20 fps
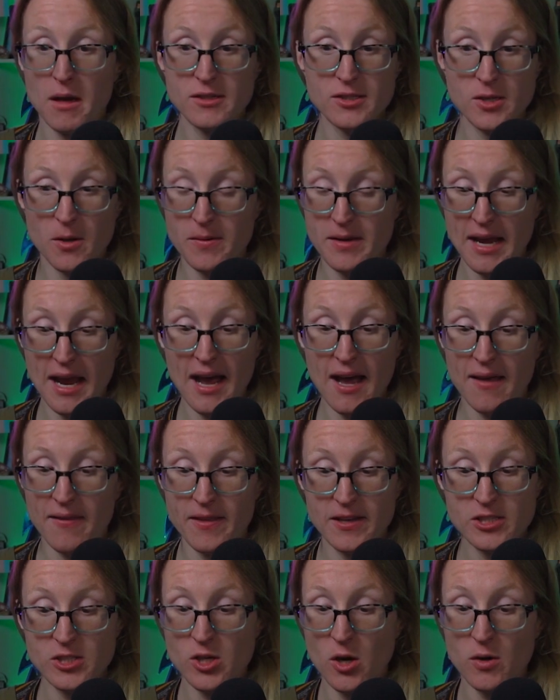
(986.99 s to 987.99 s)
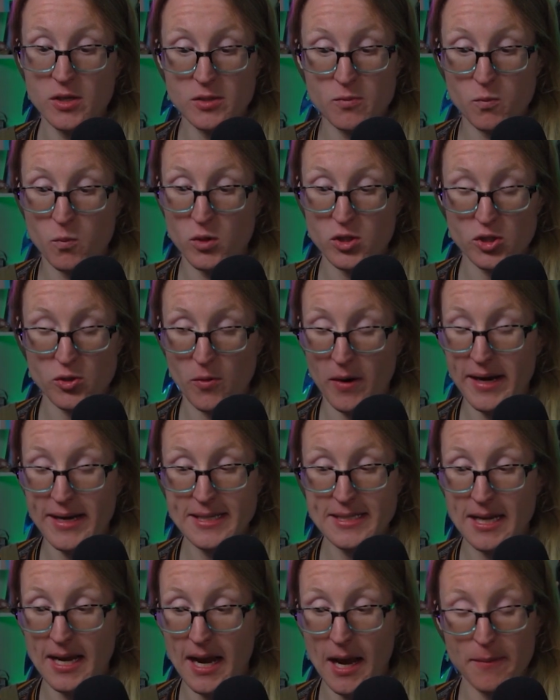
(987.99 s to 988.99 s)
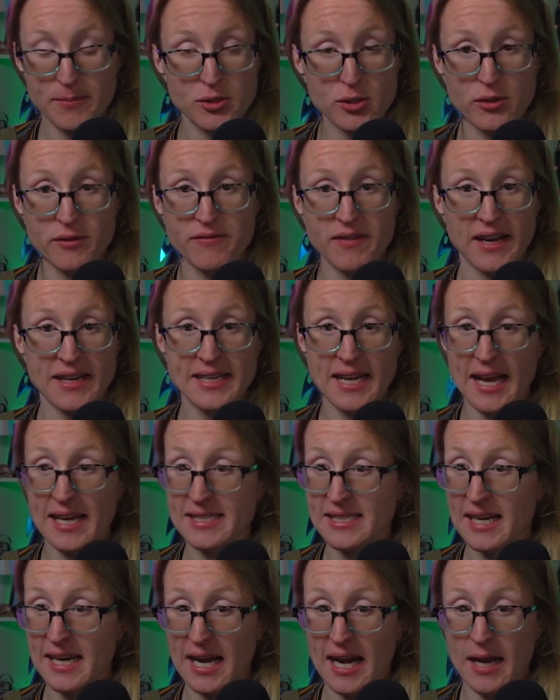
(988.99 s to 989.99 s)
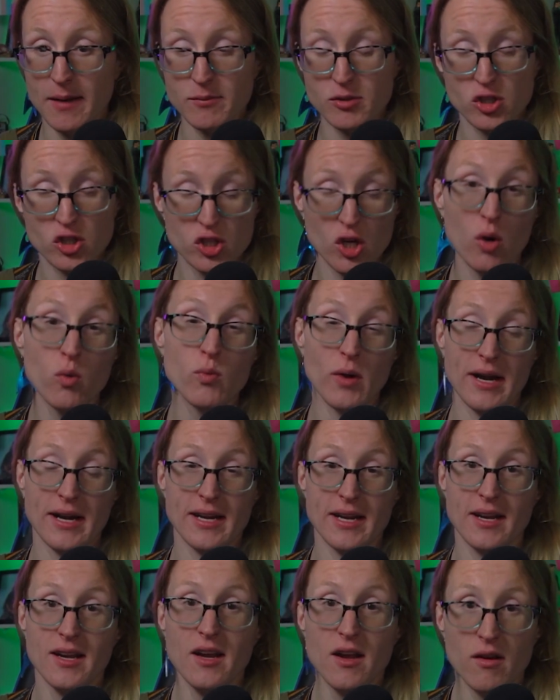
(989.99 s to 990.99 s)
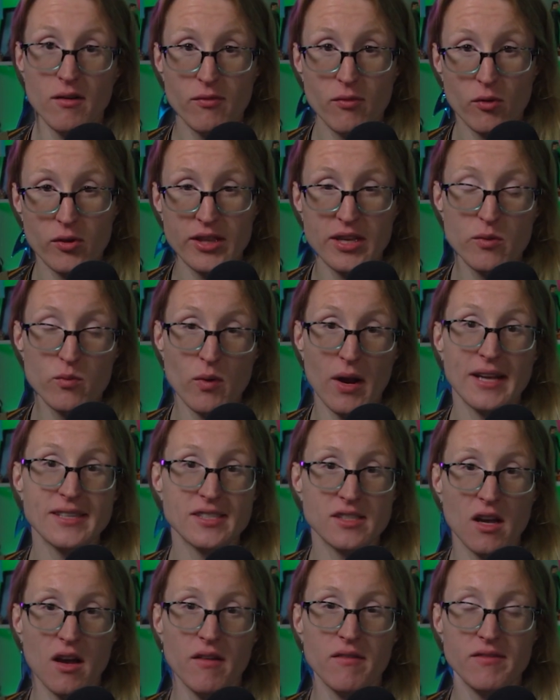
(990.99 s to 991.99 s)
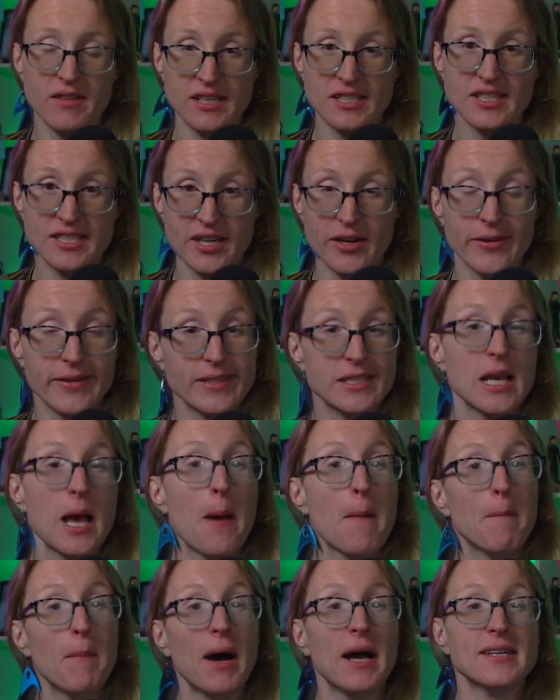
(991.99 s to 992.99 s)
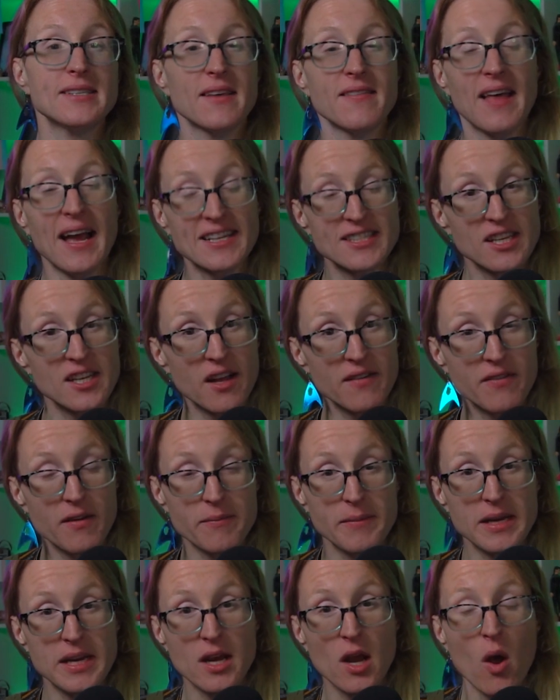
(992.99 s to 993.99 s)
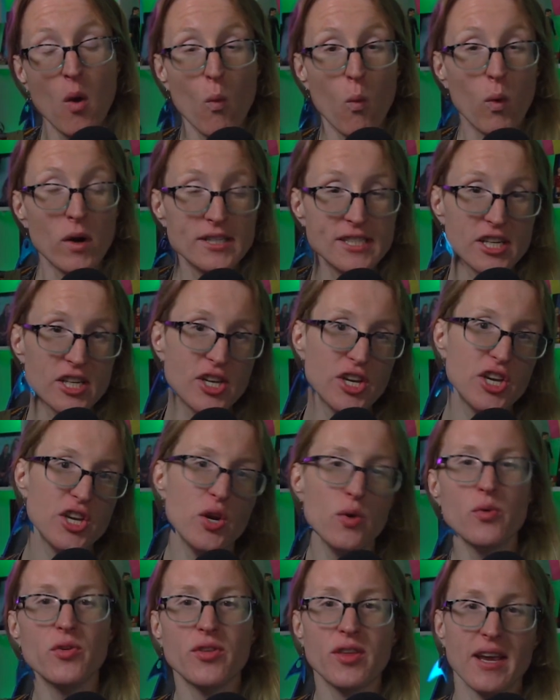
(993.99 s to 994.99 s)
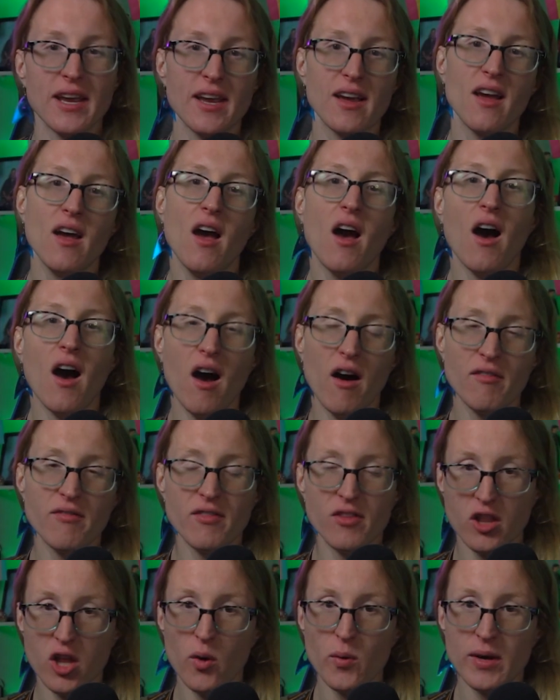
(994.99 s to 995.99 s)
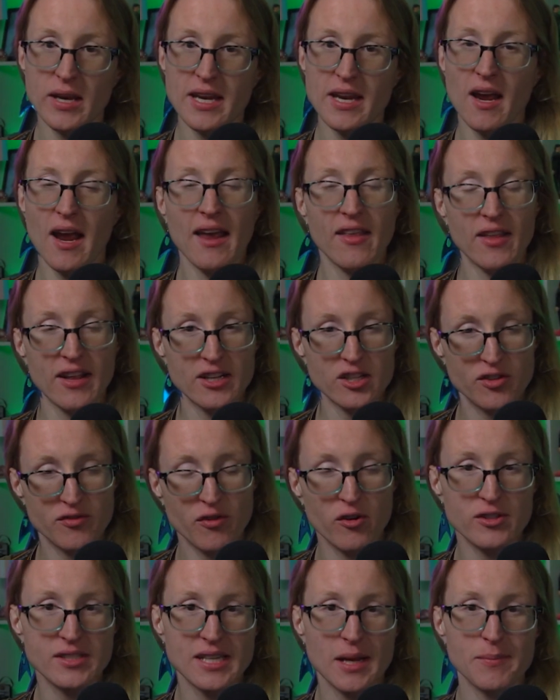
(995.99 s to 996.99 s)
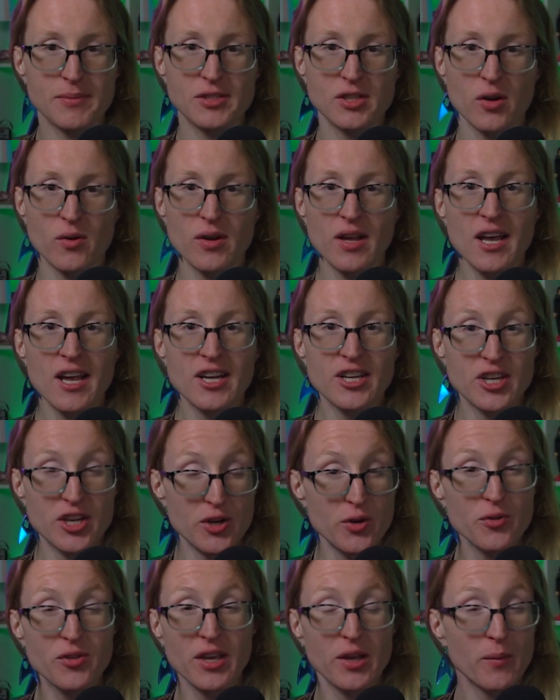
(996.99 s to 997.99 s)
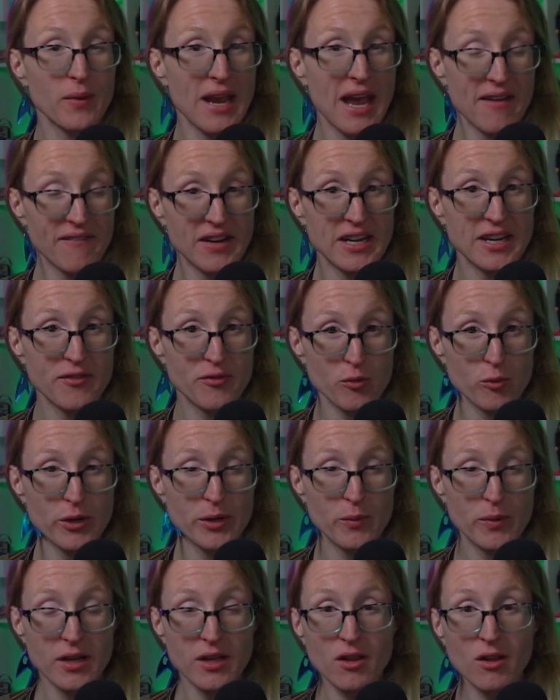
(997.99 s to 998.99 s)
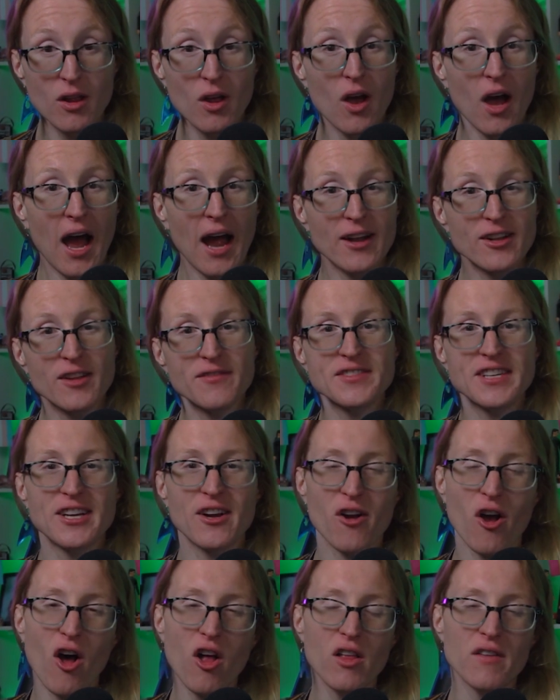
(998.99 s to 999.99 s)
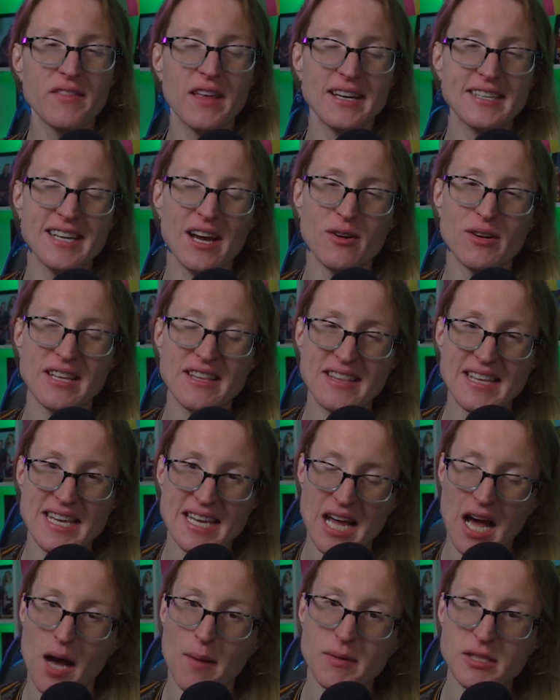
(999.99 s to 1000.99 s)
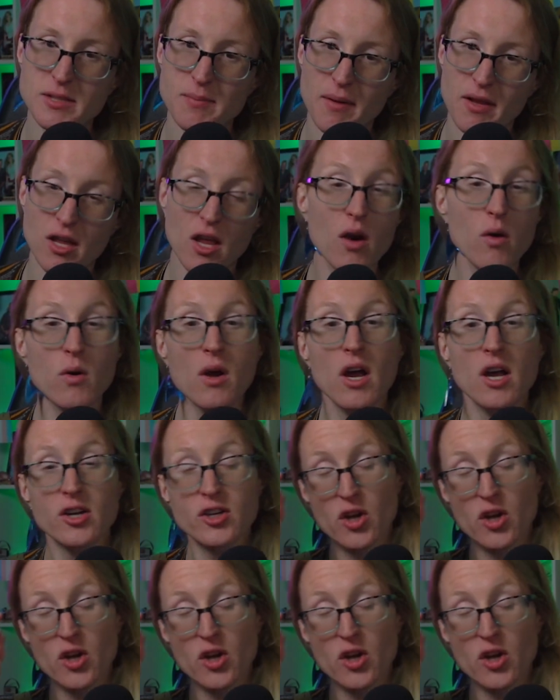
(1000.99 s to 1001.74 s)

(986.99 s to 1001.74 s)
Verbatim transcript: So, yeah, this show was great, absolutely fantastic, and I am so ready for the rest of this series. But that's enough of me. What did you think of Loki and its first episode? Do you think we have any free will? I'd love to hear all of that down in the comments below.